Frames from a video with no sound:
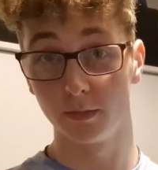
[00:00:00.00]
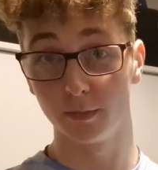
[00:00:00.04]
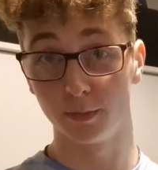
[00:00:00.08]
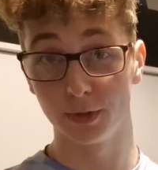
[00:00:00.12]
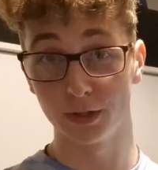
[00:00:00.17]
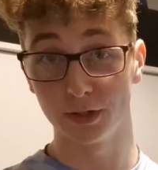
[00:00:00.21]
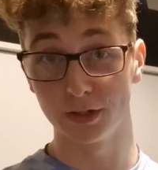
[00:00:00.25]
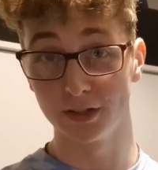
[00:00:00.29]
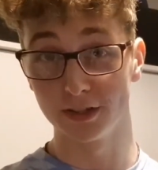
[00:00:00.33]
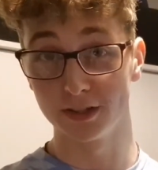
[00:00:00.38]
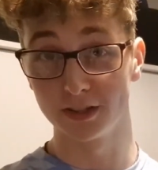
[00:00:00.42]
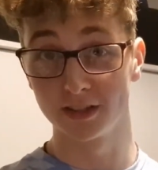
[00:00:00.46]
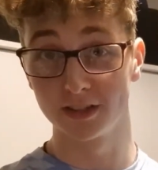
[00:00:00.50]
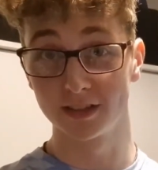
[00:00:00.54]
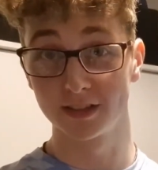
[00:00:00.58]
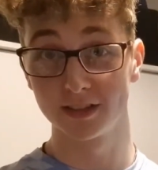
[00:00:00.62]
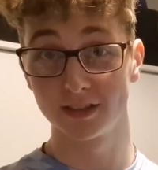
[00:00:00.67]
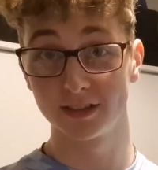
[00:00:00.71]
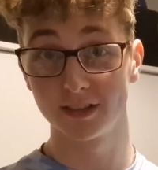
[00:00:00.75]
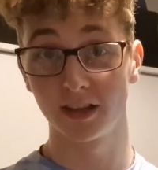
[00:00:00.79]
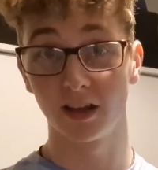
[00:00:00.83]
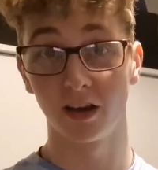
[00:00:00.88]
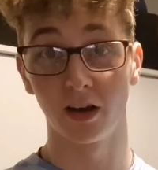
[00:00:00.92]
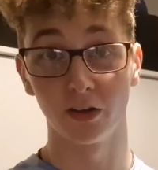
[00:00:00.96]
because
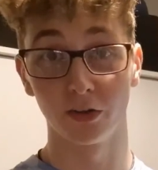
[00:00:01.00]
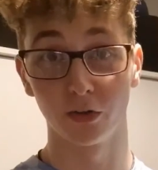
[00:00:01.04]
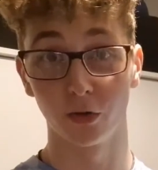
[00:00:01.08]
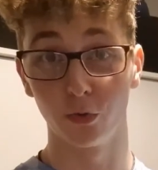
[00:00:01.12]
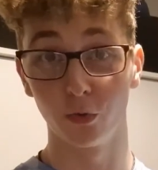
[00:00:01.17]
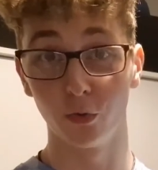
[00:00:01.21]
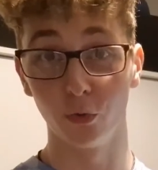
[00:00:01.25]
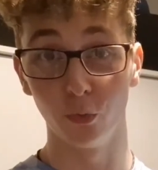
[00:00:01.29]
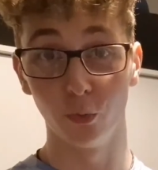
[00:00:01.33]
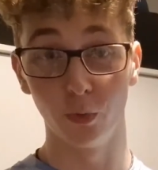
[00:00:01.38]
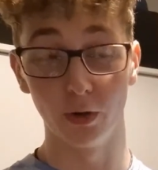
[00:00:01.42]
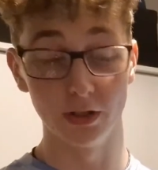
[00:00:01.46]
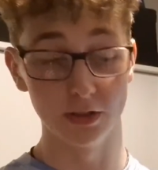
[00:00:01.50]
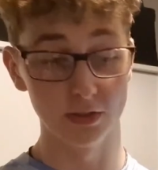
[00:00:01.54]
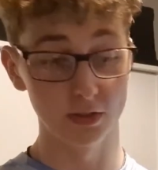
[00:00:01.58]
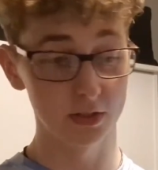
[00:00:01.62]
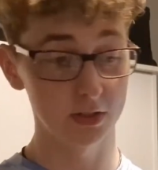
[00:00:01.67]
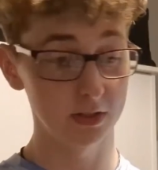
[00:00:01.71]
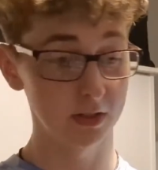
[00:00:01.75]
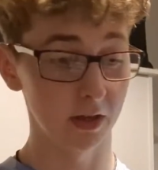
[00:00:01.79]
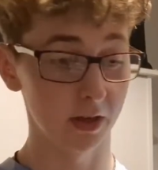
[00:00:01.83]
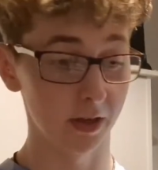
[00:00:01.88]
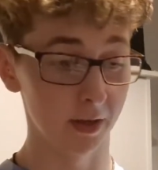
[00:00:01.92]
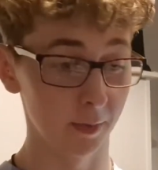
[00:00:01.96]
I don't
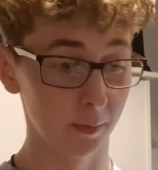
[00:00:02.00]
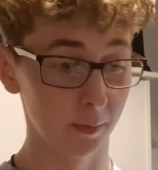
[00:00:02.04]
always